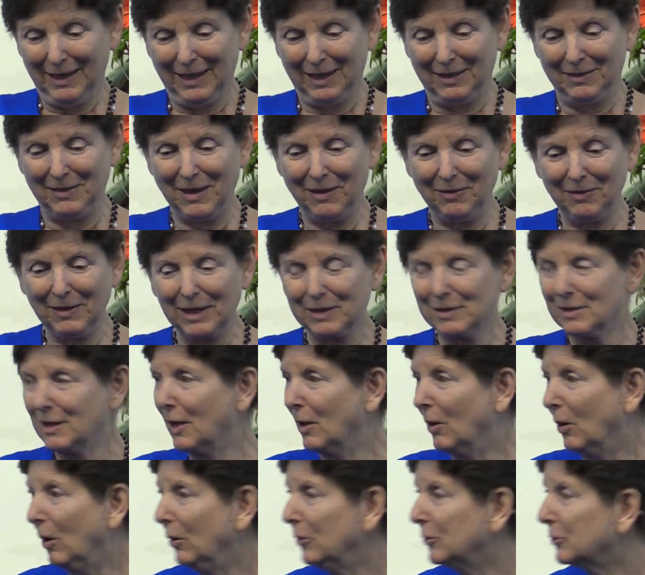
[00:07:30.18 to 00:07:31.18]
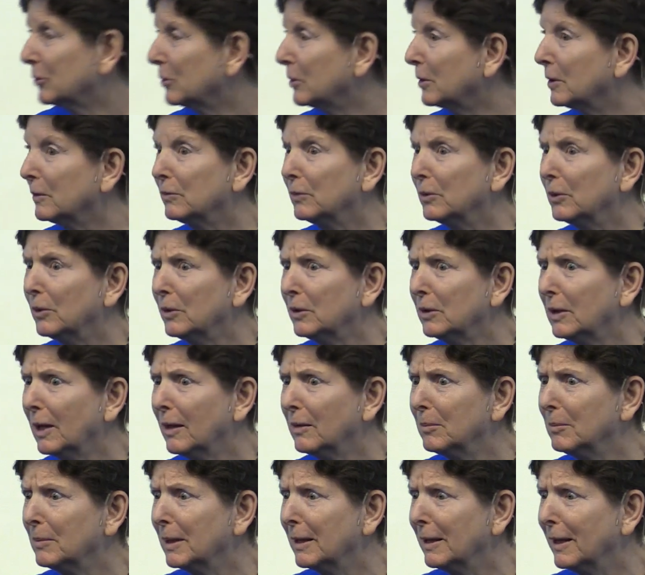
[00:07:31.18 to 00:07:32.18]
And then they all sort of looked
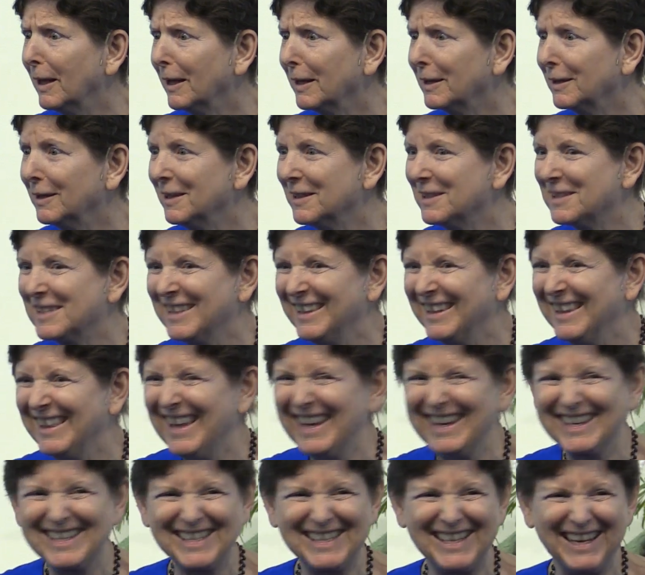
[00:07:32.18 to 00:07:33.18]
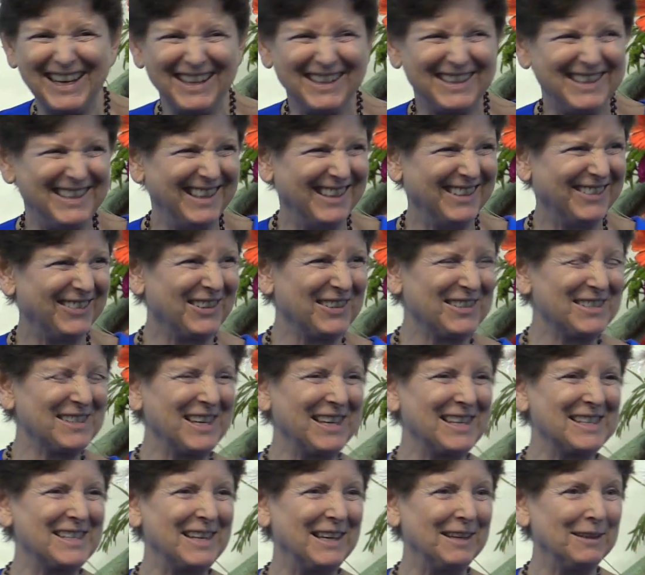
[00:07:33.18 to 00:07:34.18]
at me like this, and they said,
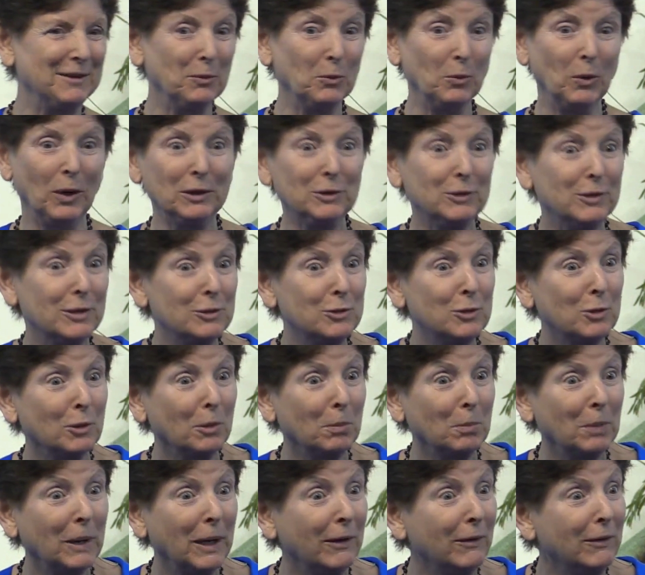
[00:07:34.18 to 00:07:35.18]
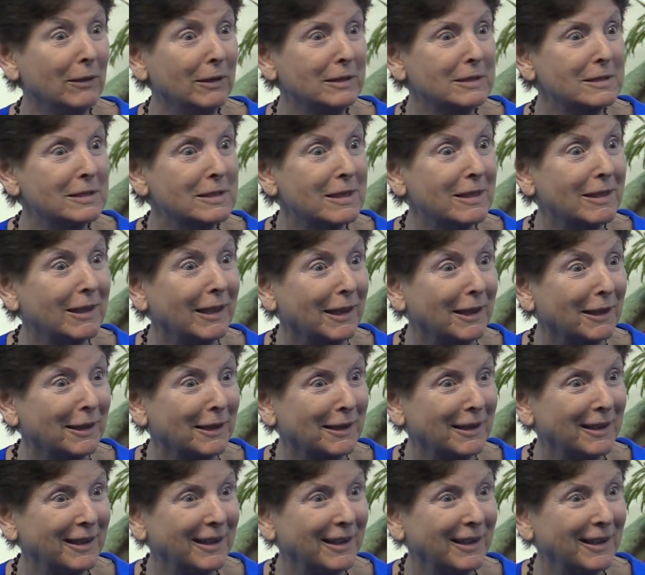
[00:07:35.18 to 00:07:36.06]
"What did your parents think?"